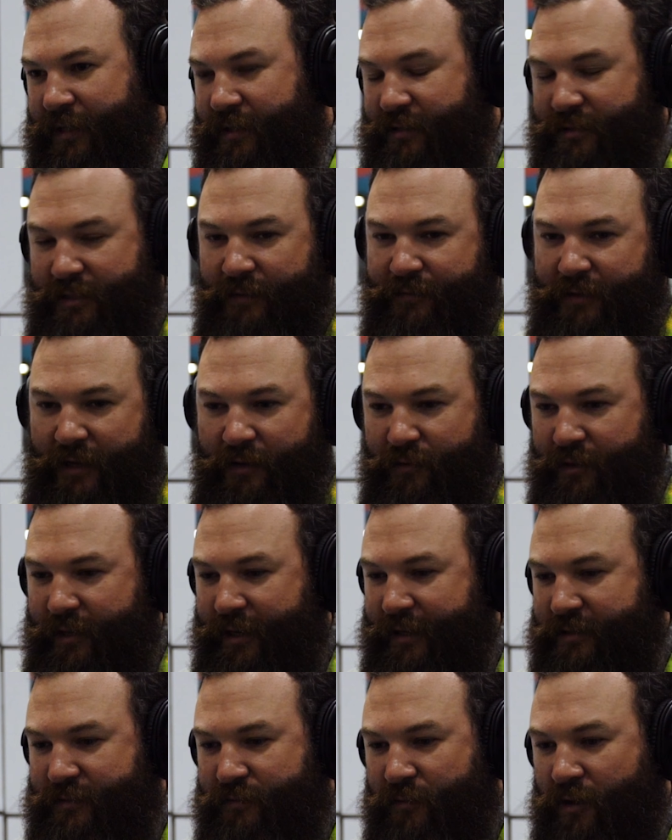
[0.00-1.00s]
Same thing with
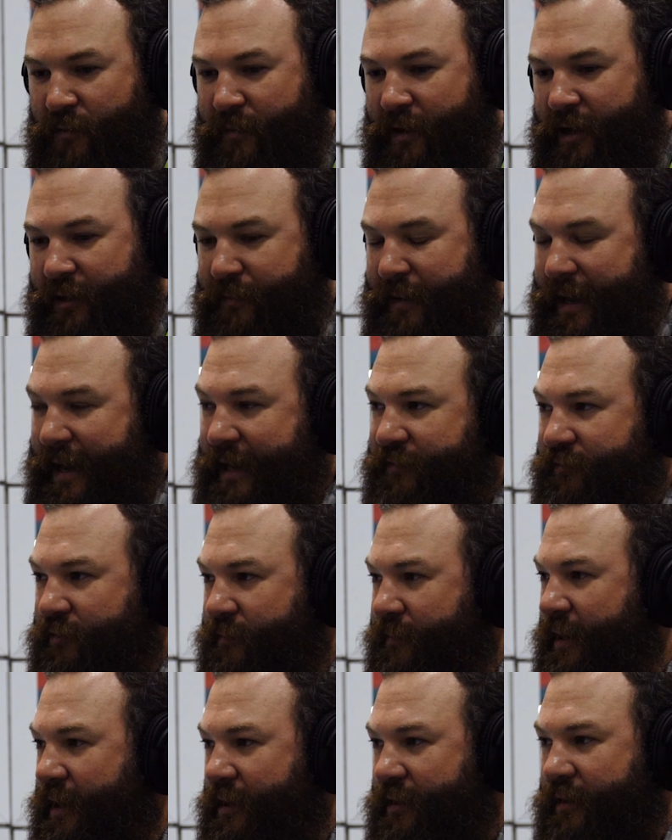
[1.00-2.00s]
like smallmouth bass
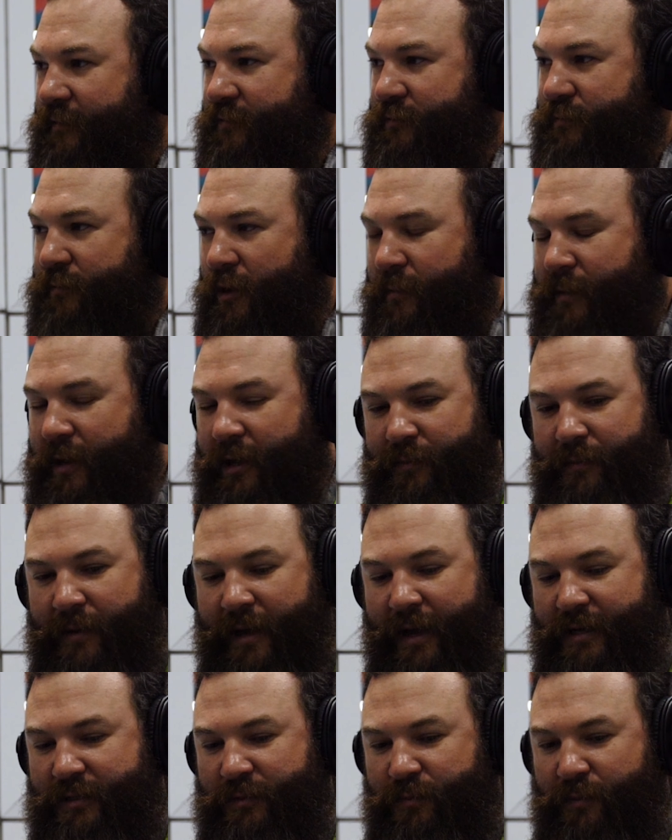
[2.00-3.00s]
for me. I love smallmouth
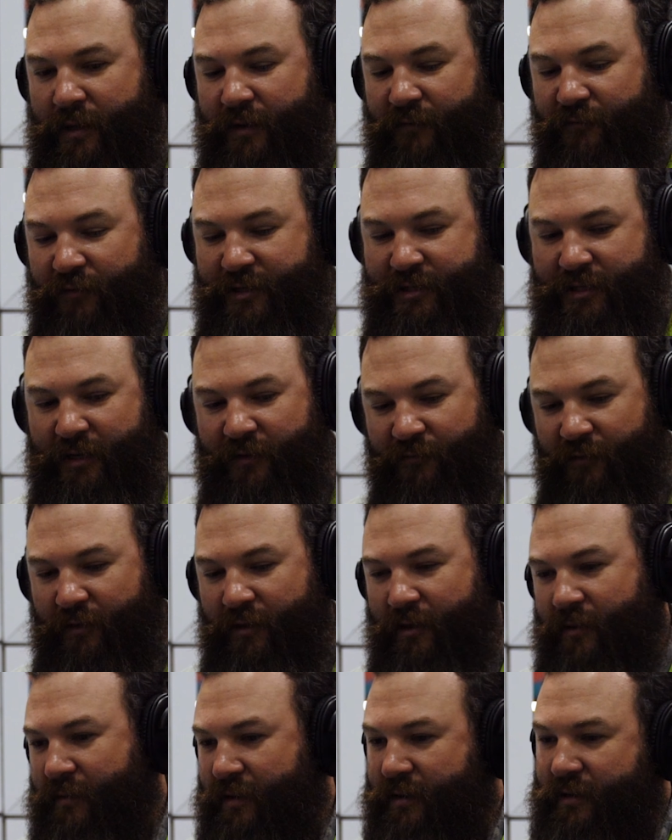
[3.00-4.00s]
bass, but fishing for
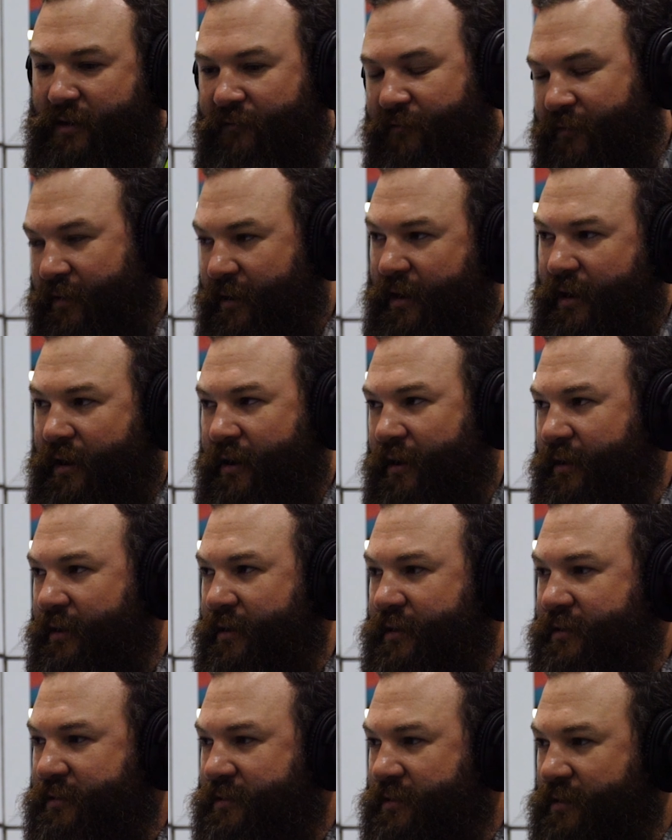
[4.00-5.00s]
them in different
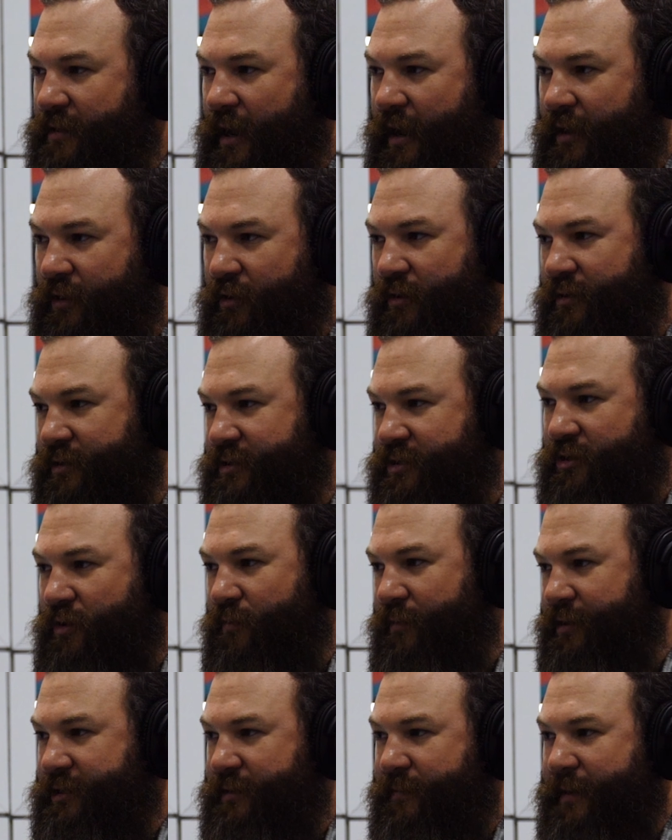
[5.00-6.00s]
areas, I learned
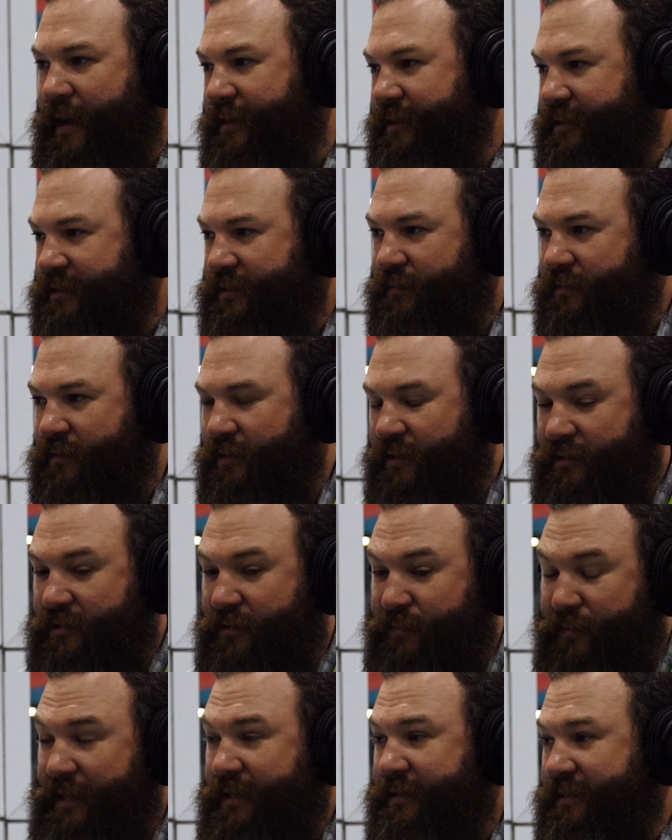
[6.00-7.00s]
so much about the, the
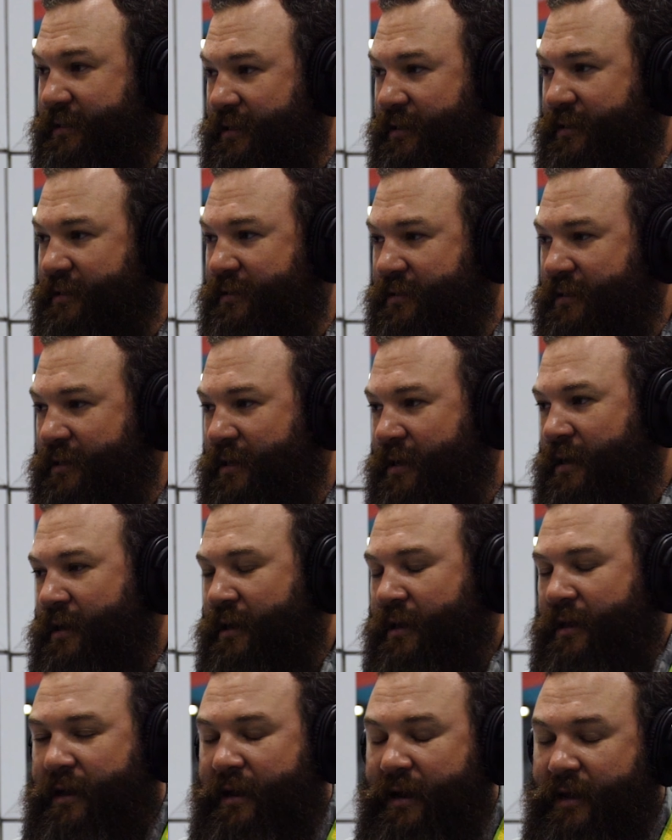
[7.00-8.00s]
species mm-hmm.